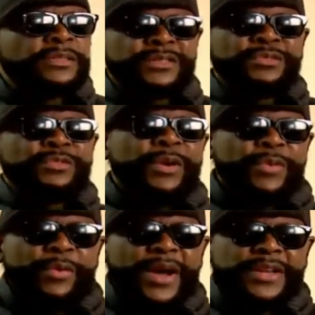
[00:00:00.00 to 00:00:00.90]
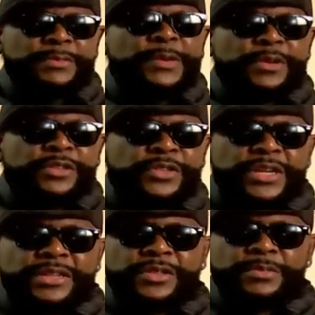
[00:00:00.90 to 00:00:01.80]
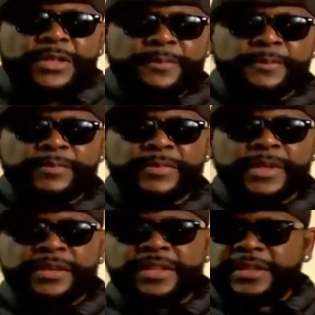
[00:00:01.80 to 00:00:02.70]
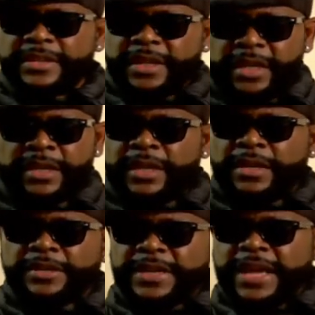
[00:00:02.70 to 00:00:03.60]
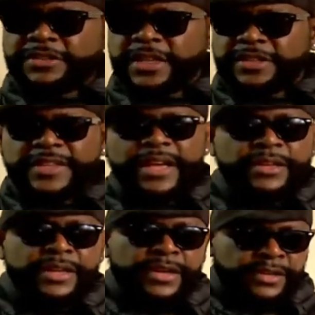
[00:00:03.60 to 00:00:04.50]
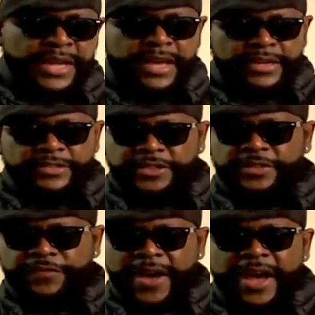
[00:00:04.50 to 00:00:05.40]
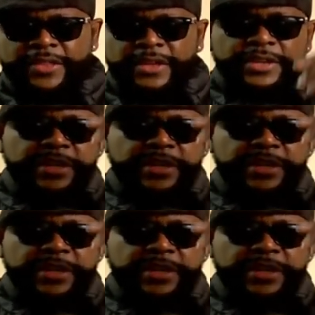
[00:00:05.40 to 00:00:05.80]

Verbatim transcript: You know, why did my mother do that to me? Then now, check this out. Now they see the father, and